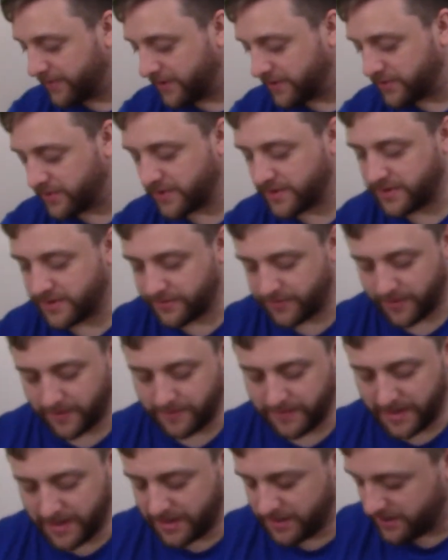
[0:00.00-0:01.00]
The Twix is for
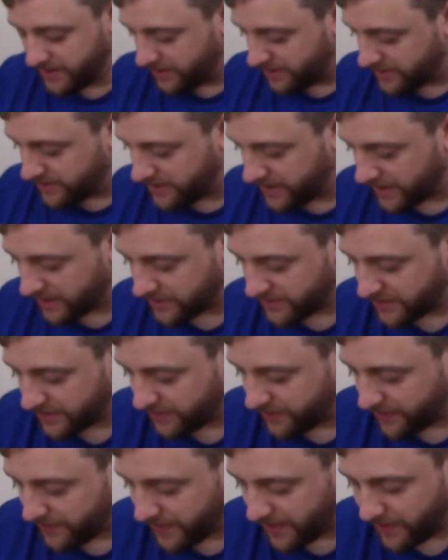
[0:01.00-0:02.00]
me, the Snickers is
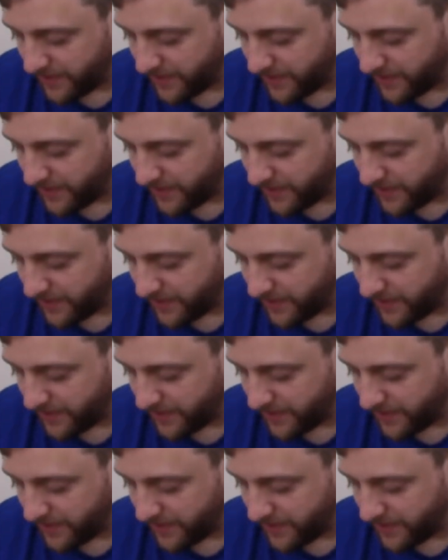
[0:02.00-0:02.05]
for my